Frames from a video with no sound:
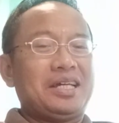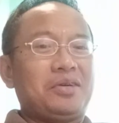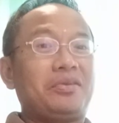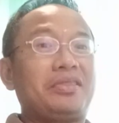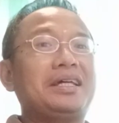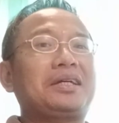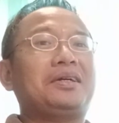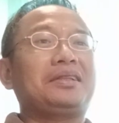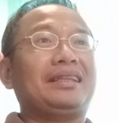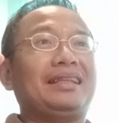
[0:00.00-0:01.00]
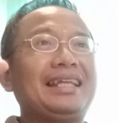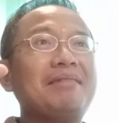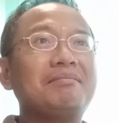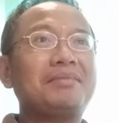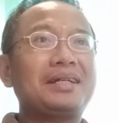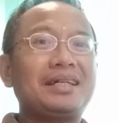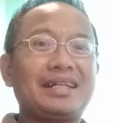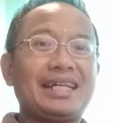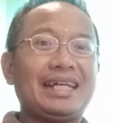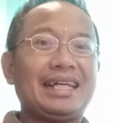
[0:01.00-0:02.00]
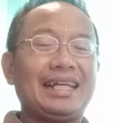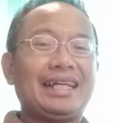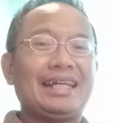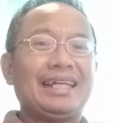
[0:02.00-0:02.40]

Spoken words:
with the contemporary